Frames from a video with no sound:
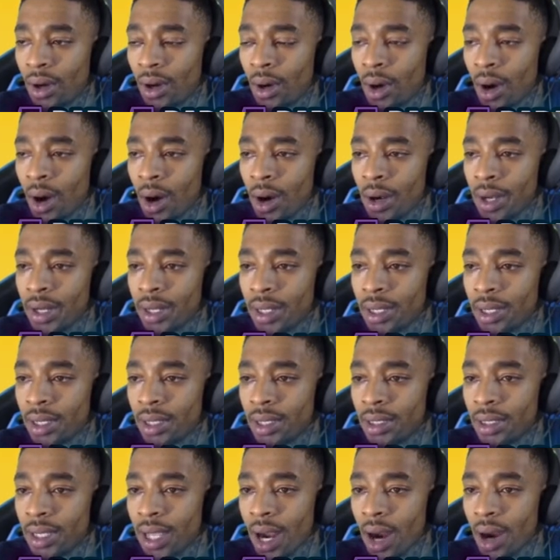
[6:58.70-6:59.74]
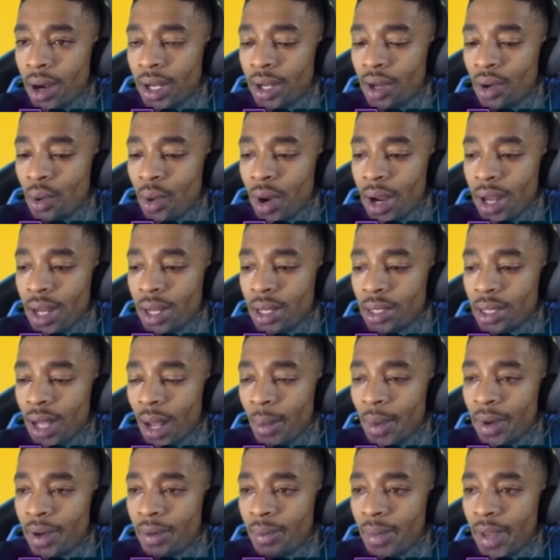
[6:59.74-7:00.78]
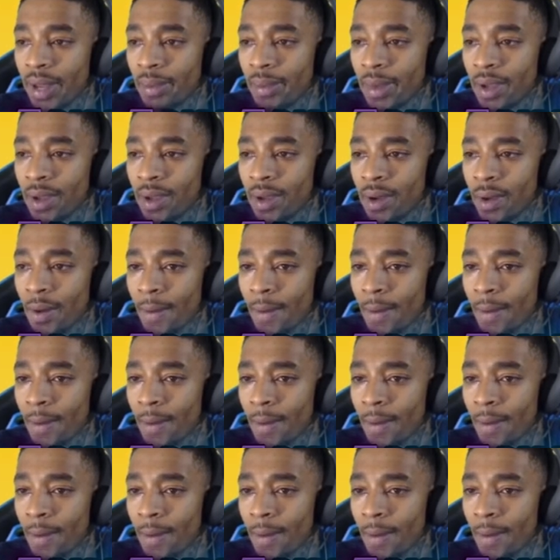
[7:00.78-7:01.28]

I already, yeah, I already quit. I'm in the main menu.